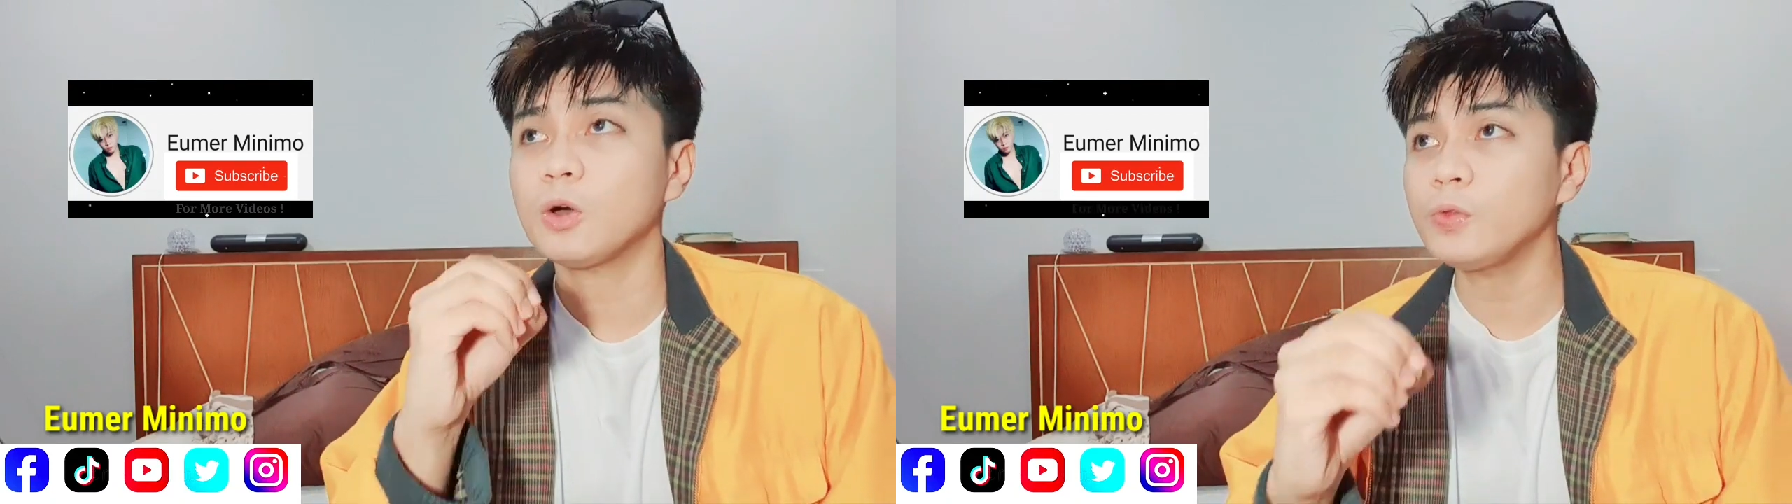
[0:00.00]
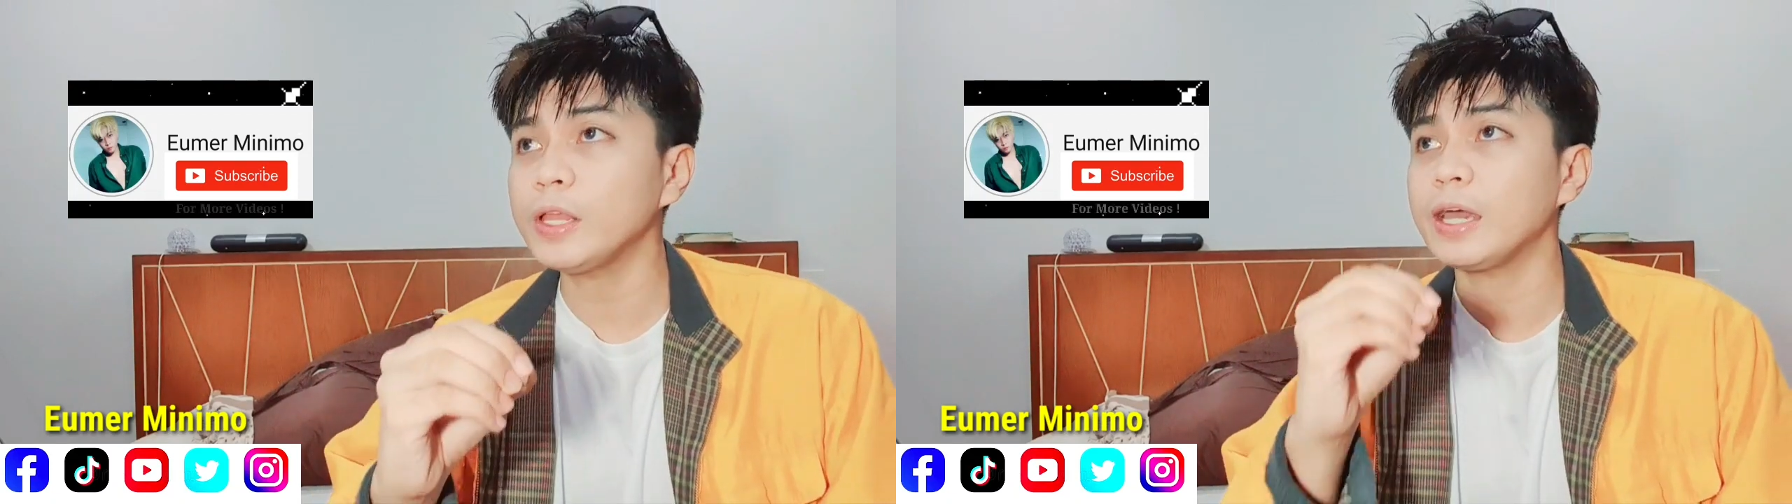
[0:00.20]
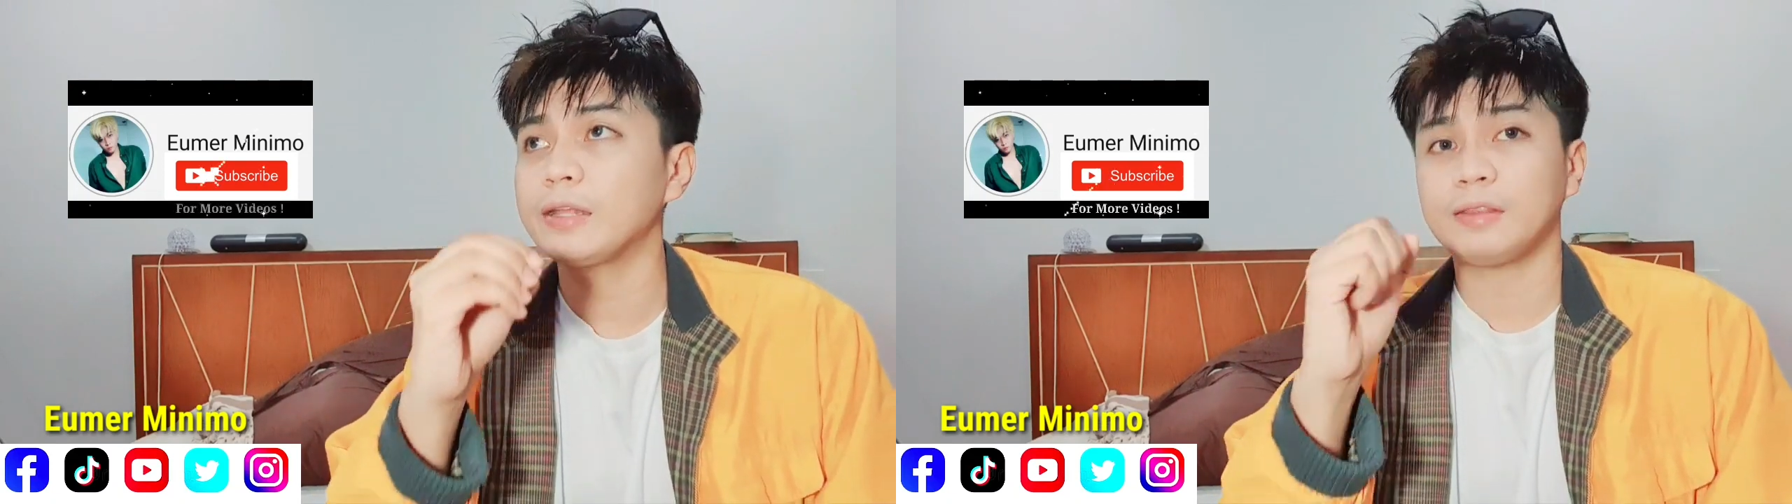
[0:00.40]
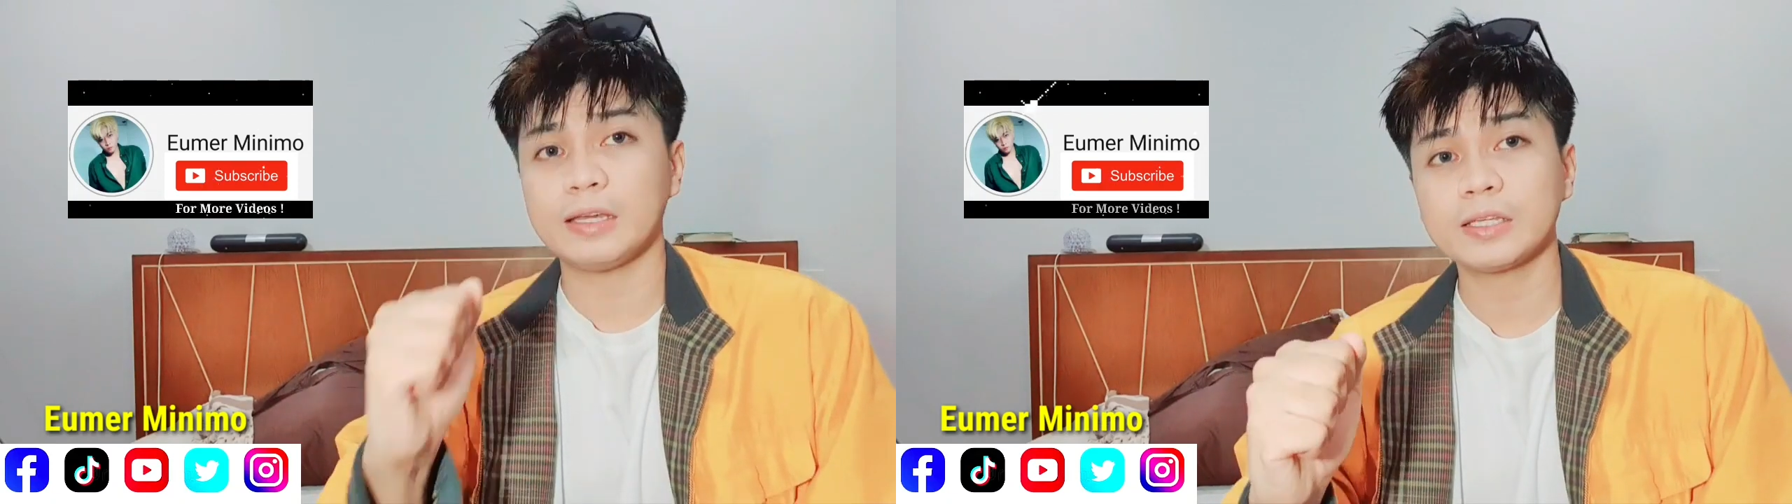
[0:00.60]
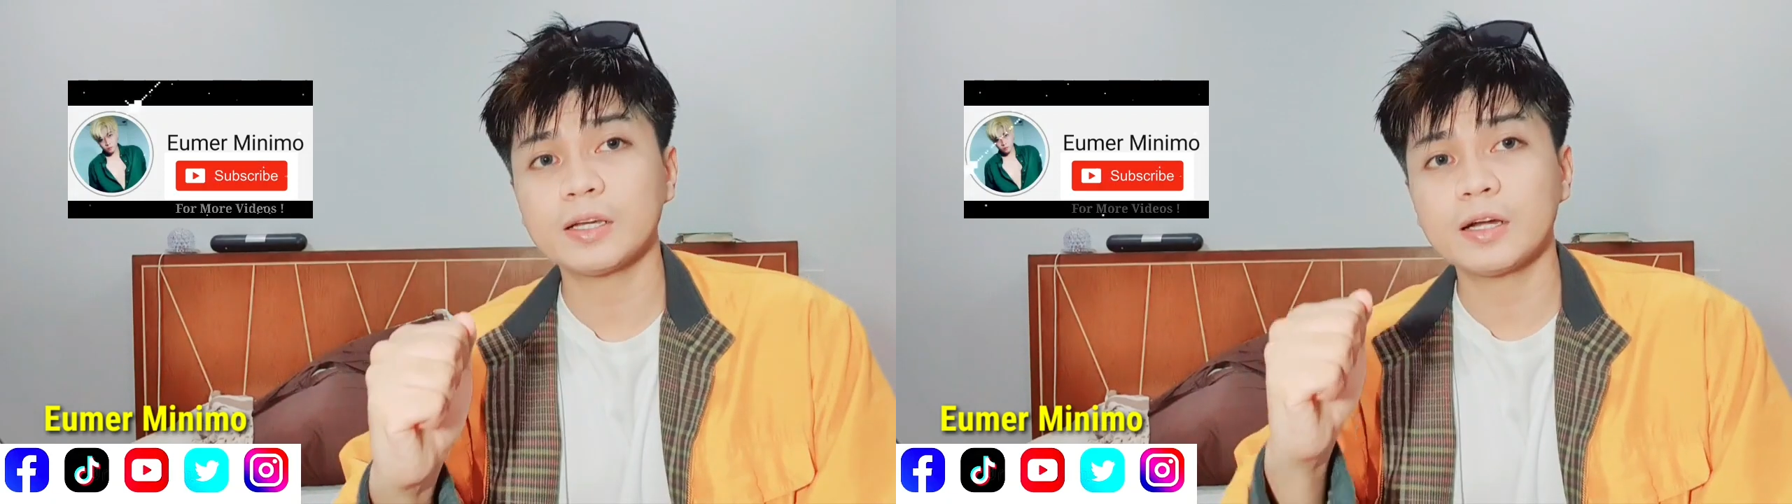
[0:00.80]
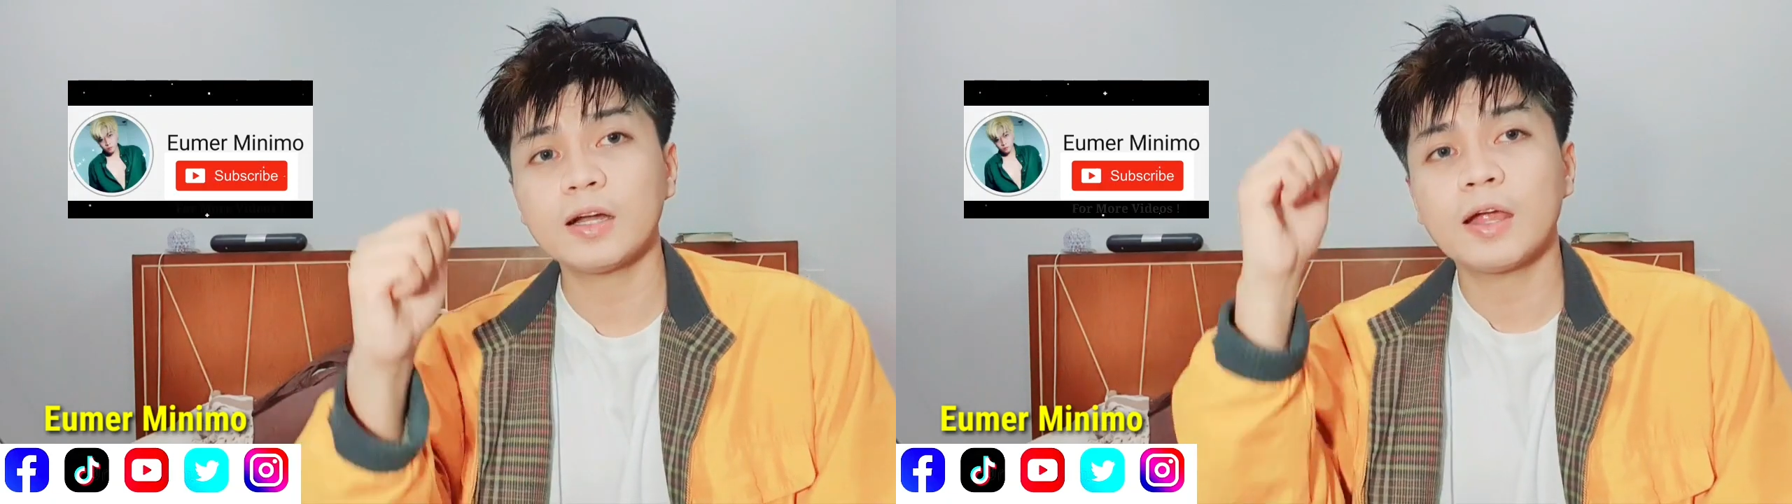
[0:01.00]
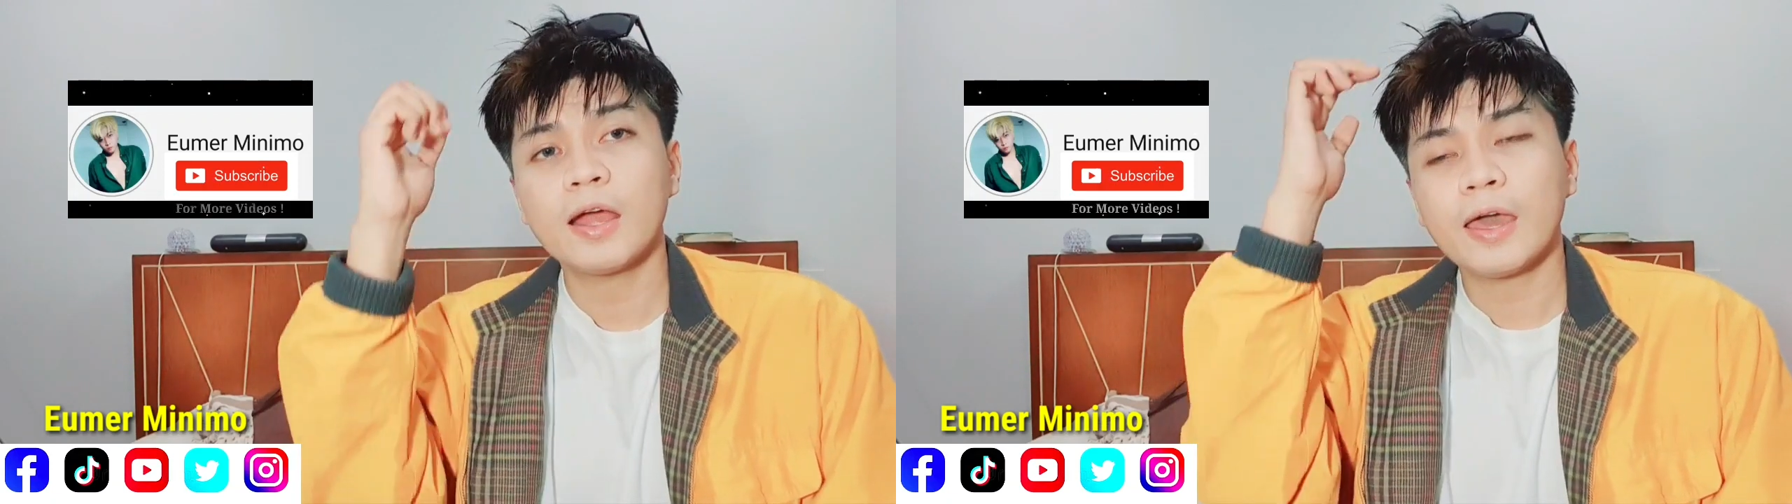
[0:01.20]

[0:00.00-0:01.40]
only a teaser.